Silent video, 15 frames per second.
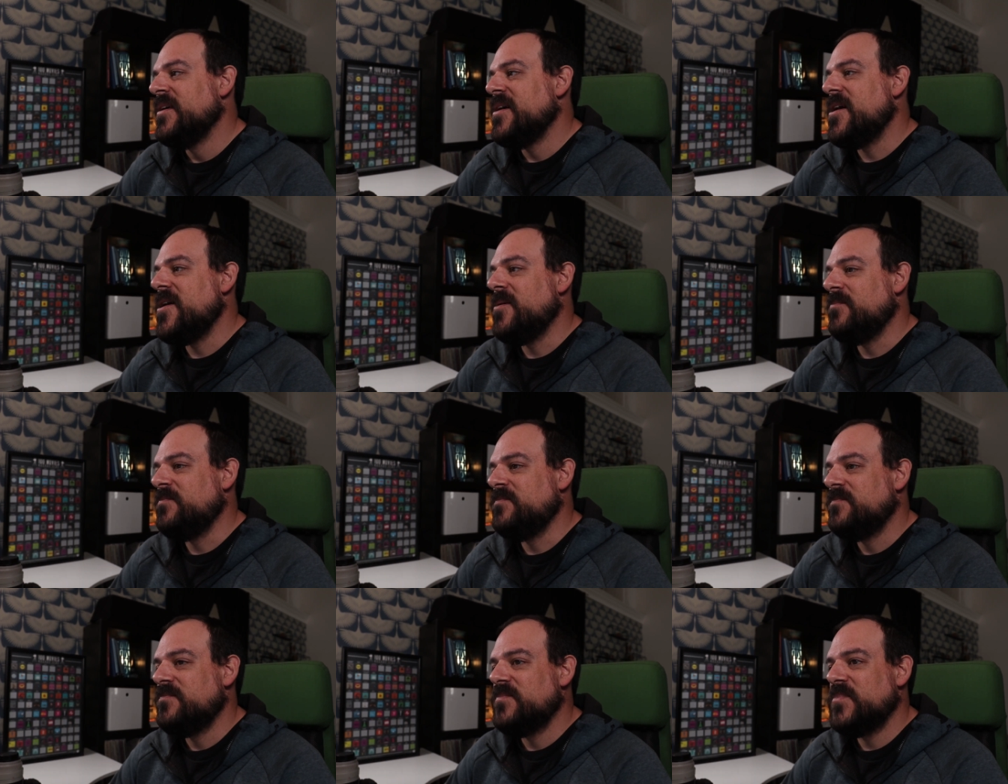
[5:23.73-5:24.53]

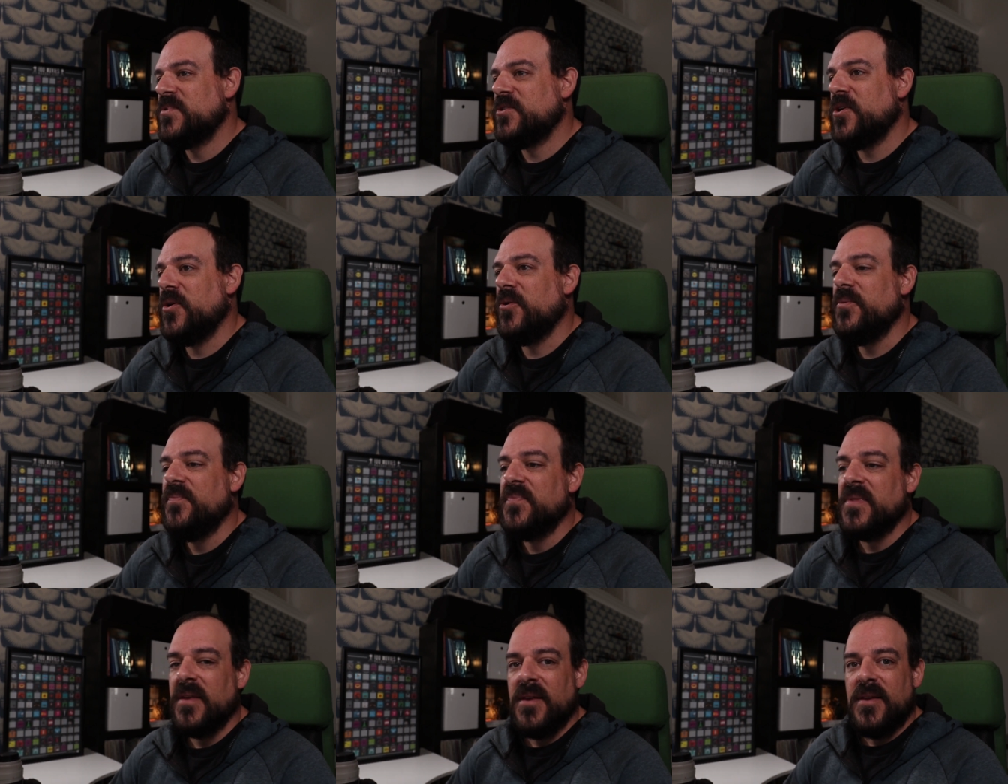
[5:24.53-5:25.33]
Um, so
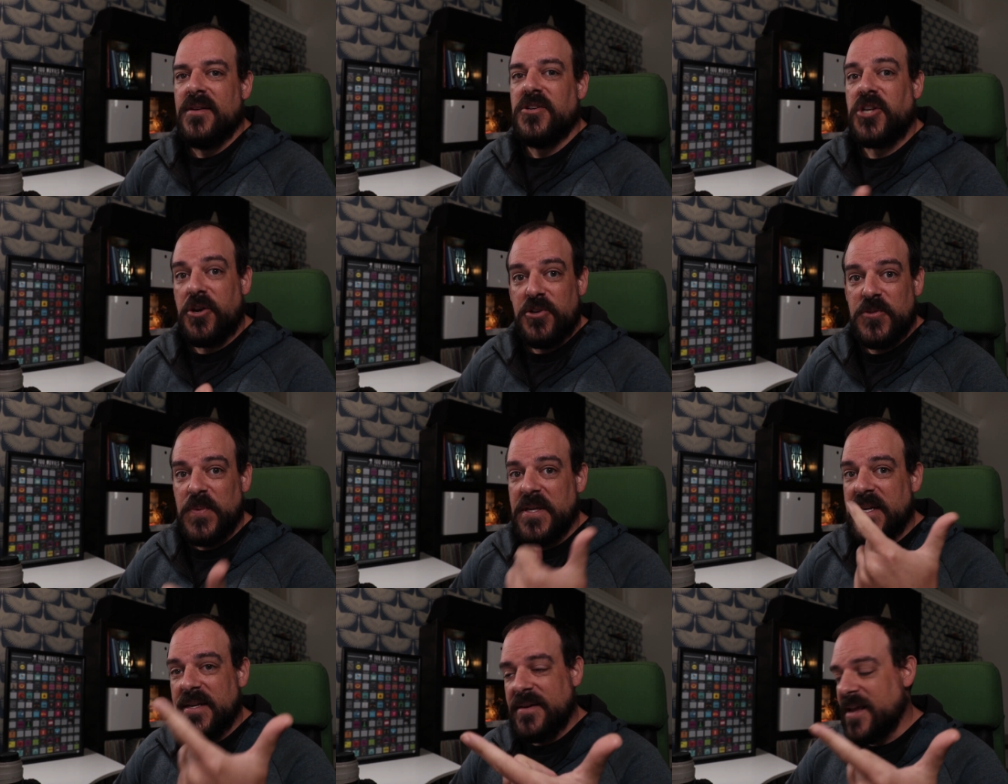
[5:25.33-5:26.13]
shutter
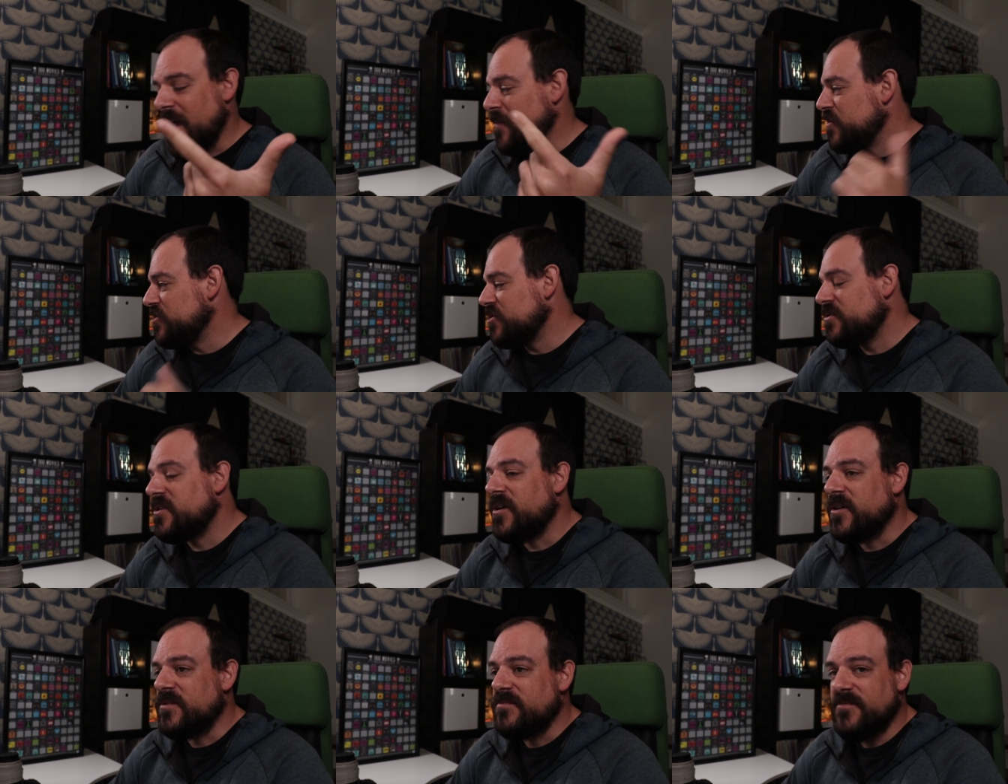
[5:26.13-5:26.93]
speed and aperture
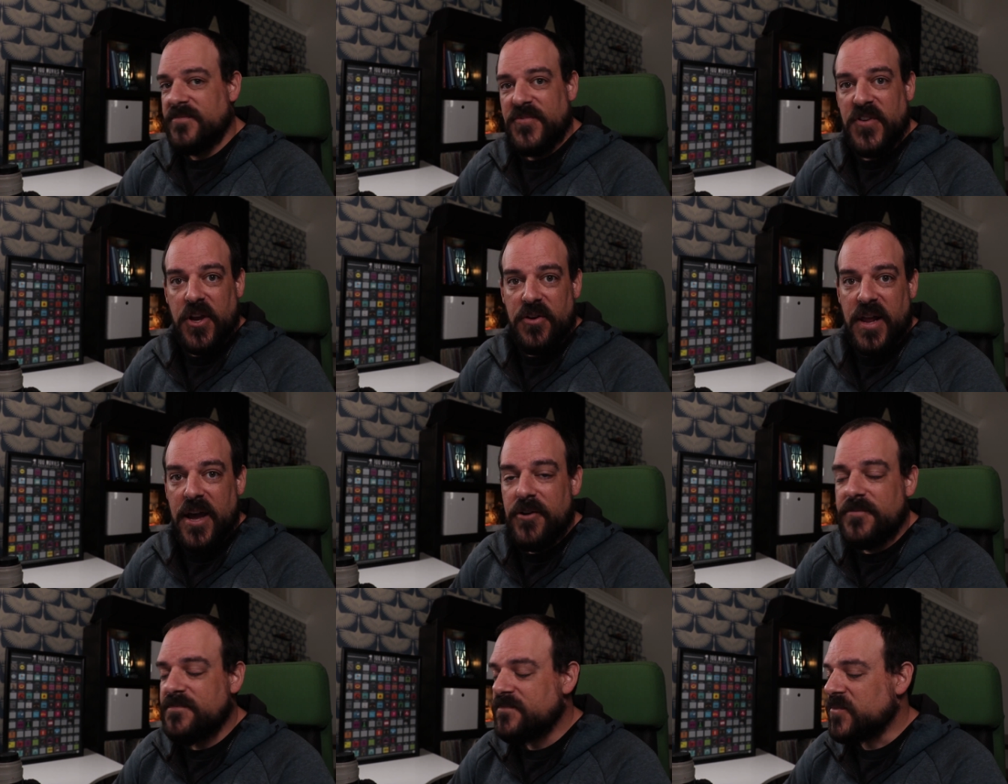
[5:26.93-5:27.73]
are figured
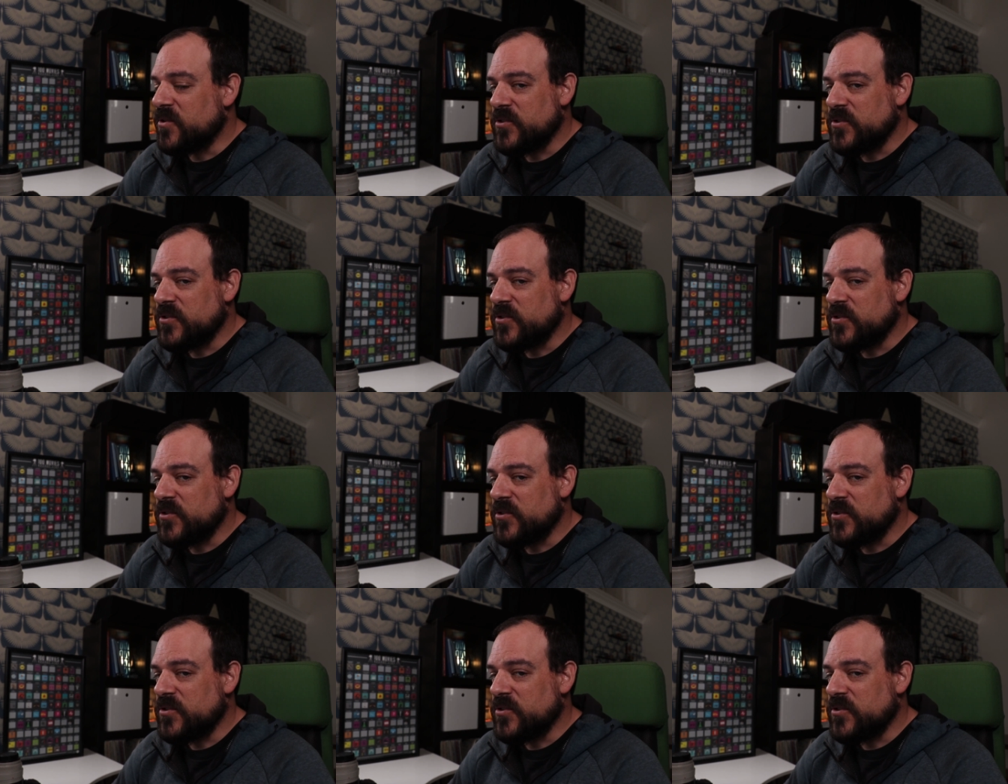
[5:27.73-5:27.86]
out.